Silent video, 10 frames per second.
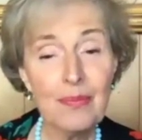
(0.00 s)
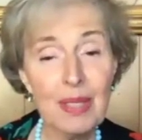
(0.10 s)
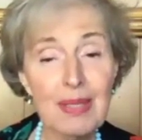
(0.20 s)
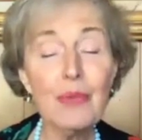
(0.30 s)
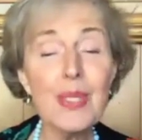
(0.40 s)

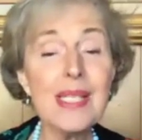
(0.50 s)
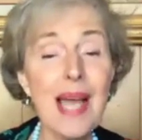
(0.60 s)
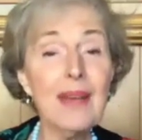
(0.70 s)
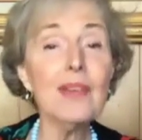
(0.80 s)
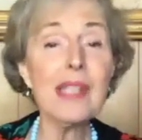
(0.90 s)
like
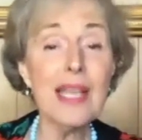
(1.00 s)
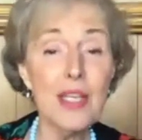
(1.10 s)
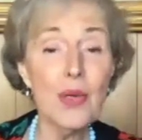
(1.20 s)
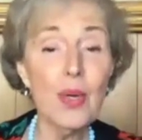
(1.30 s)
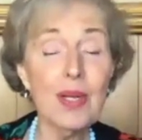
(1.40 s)
recitals like
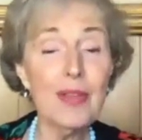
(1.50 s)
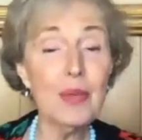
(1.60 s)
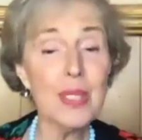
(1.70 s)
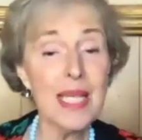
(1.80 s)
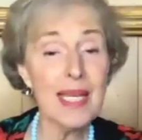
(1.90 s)
you would if you were
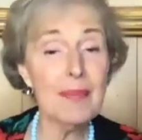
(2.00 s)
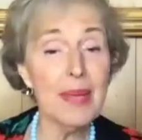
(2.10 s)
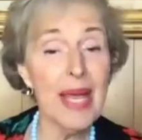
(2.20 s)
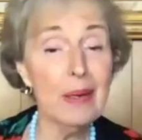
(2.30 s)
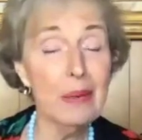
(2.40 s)
taking
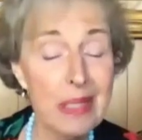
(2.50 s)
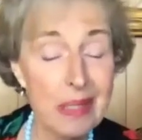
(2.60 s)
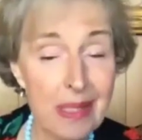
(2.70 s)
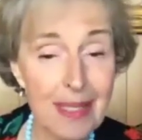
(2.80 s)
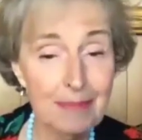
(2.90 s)
piano
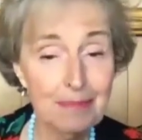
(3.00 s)
lessons?